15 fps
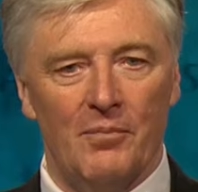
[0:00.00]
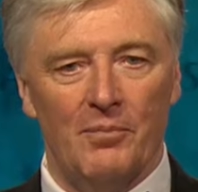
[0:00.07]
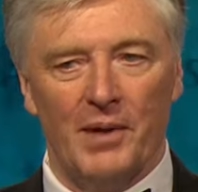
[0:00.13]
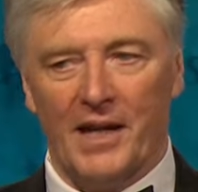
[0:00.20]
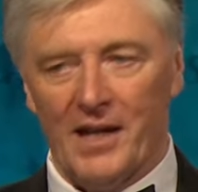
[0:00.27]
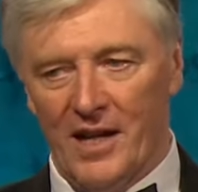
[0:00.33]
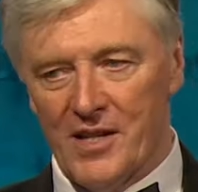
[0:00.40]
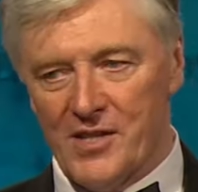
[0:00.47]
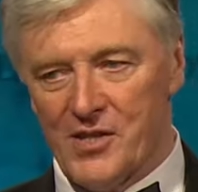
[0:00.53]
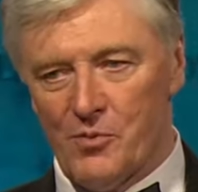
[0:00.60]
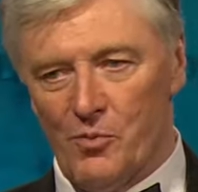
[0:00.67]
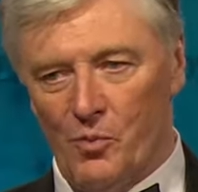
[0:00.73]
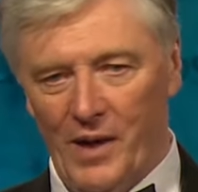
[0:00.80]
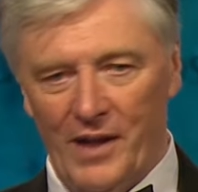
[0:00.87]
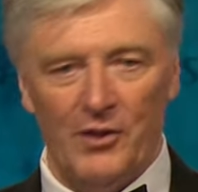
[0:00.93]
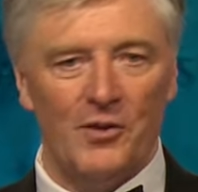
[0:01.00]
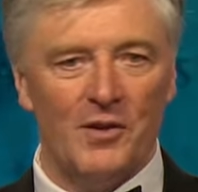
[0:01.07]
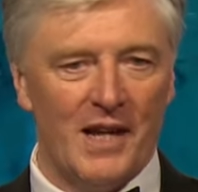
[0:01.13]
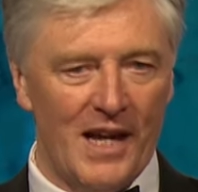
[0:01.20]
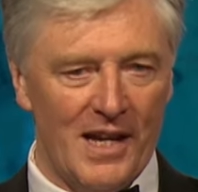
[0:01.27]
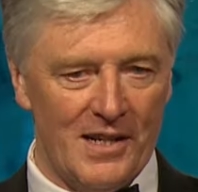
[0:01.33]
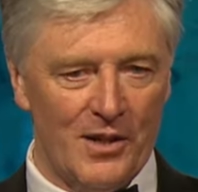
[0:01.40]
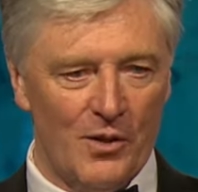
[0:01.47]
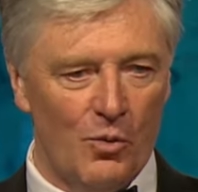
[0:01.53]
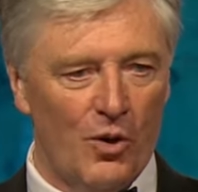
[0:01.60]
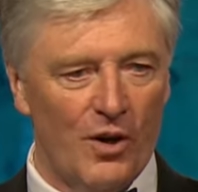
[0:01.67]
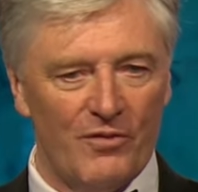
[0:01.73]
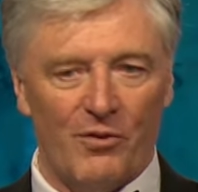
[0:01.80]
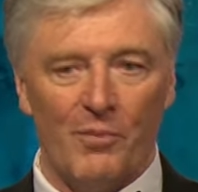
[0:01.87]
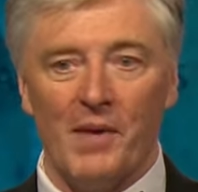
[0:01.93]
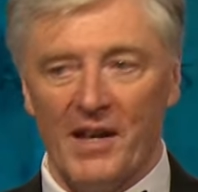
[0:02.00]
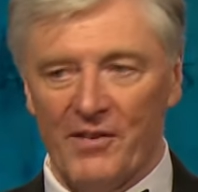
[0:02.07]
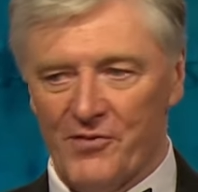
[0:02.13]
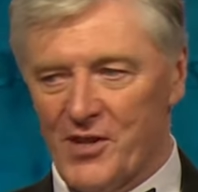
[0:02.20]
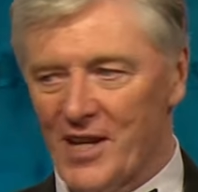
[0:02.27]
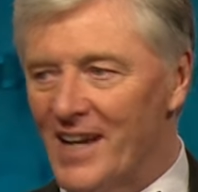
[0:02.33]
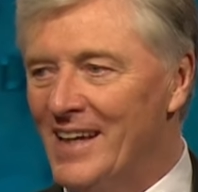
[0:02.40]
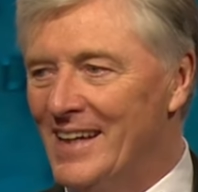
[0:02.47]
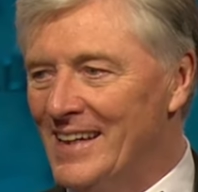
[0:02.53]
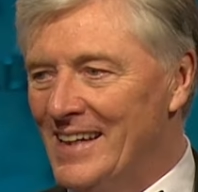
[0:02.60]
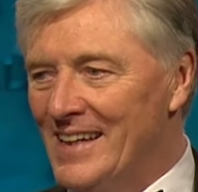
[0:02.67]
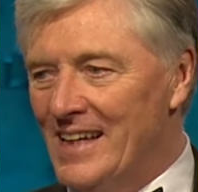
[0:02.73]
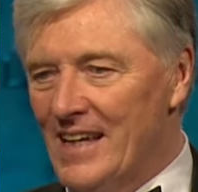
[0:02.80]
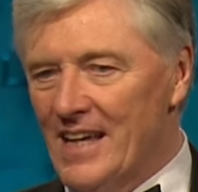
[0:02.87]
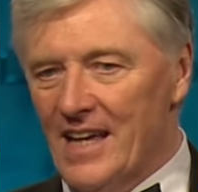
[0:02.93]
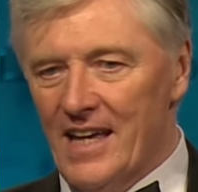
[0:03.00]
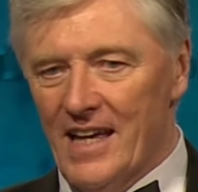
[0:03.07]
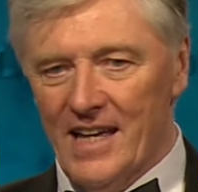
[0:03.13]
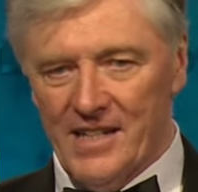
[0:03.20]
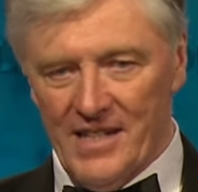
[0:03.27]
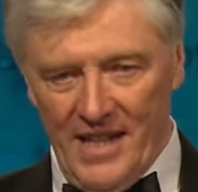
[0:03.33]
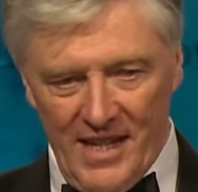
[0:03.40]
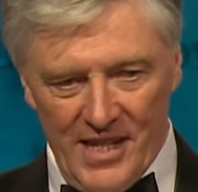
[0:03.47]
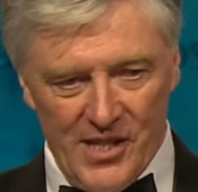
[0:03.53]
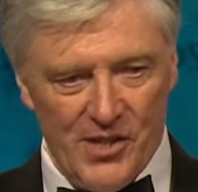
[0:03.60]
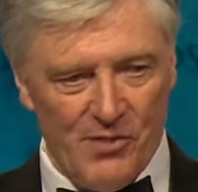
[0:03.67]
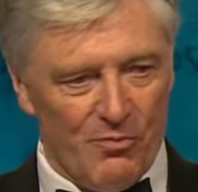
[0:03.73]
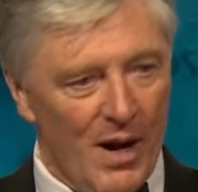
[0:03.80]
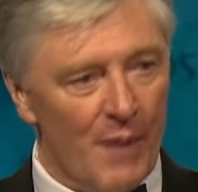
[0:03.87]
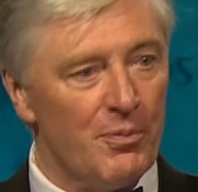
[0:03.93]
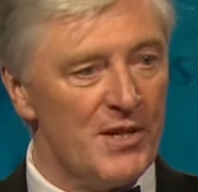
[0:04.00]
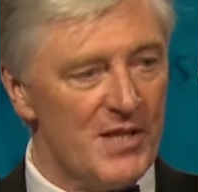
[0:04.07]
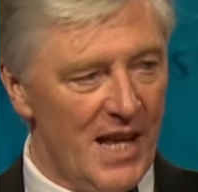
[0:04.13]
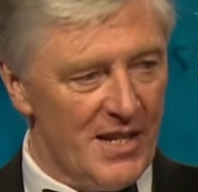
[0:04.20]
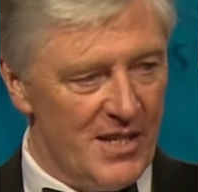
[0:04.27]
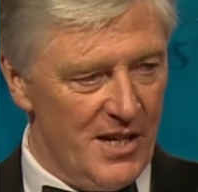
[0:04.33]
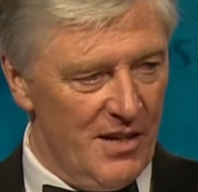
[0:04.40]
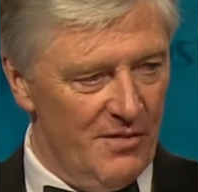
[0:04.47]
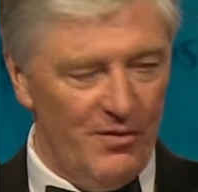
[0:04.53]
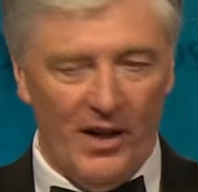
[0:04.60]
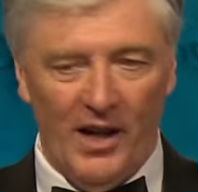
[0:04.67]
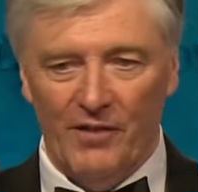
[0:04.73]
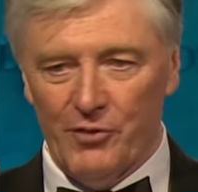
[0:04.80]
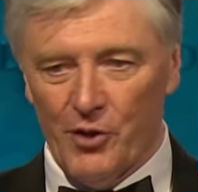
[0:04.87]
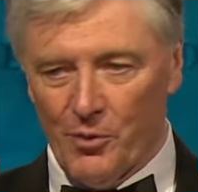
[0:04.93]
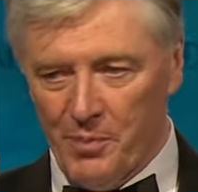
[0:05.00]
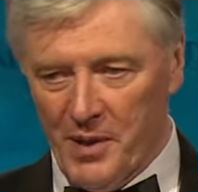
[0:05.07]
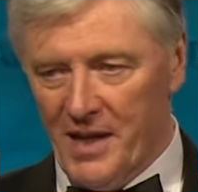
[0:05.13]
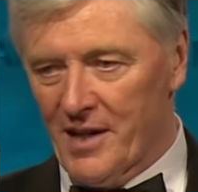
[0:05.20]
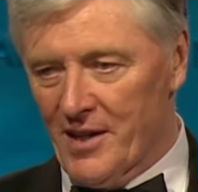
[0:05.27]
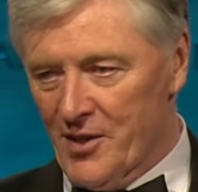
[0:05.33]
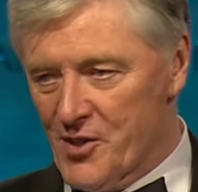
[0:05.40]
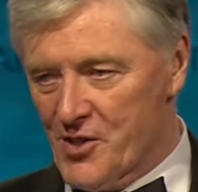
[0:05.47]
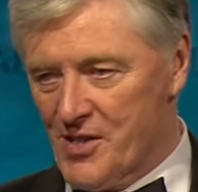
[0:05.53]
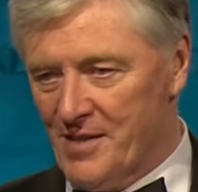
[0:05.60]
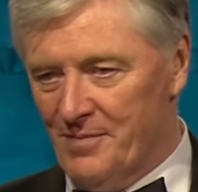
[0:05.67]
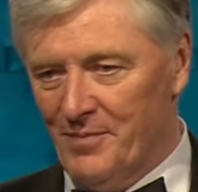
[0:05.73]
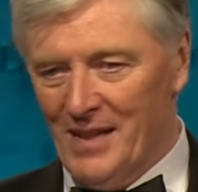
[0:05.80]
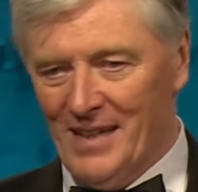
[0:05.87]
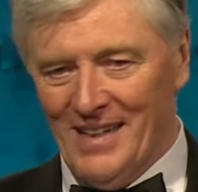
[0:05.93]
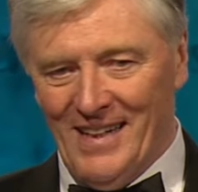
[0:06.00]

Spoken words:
because when you get an award from IFTA, it is representative of your peers.